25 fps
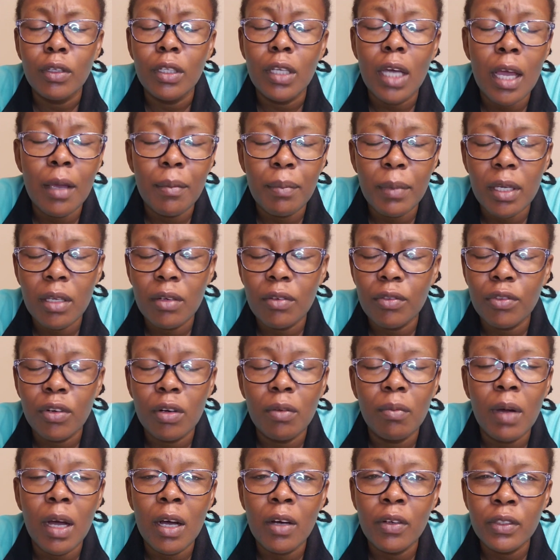I mean,
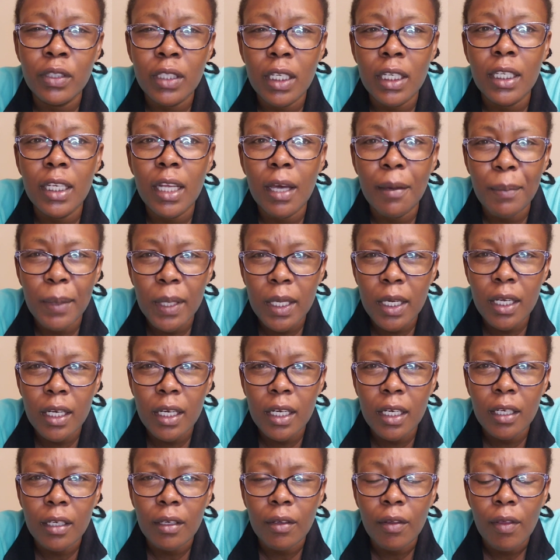from outside
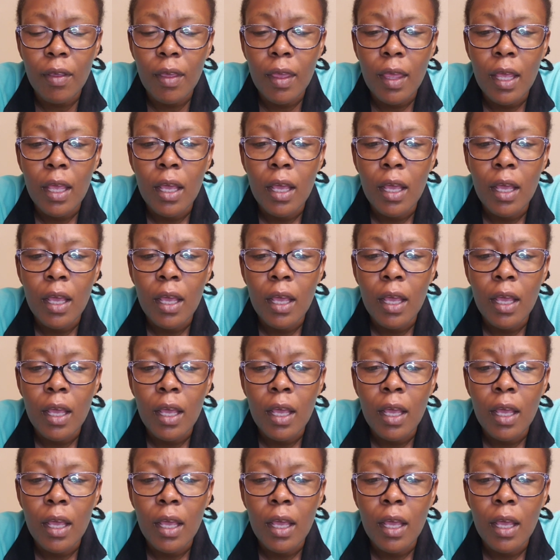America.